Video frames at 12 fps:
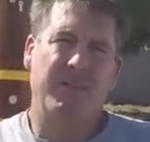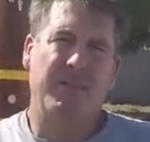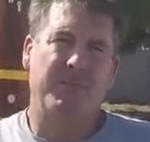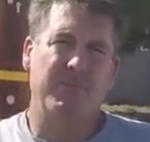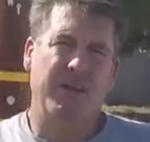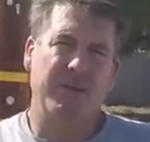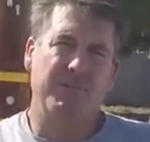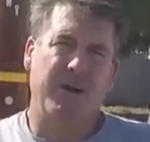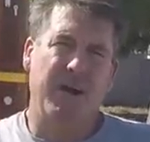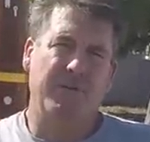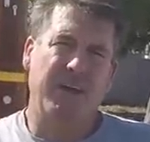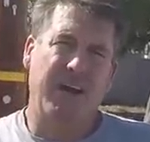the mini
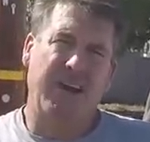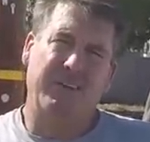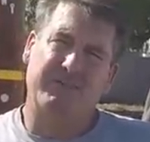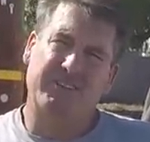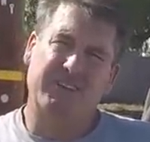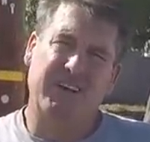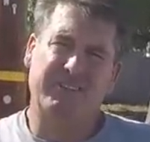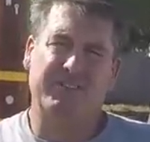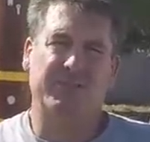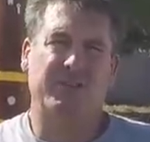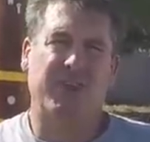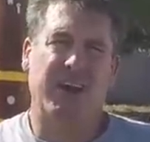Bobcat, which has
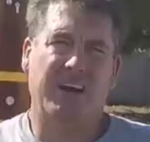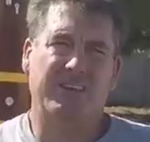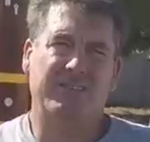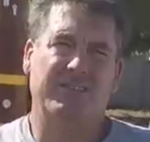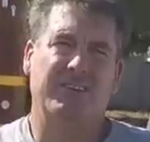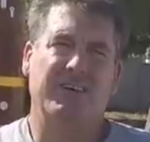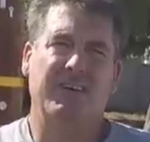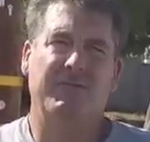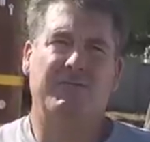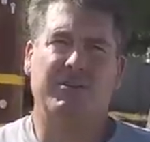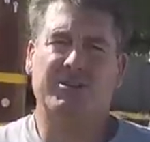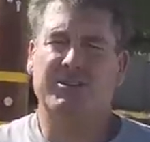no tracks,
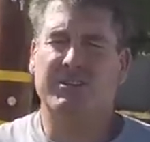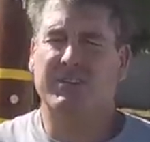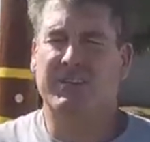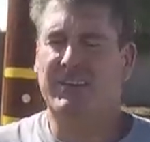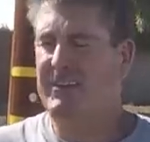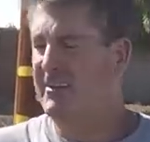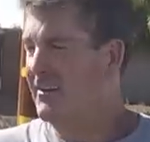unfortunately,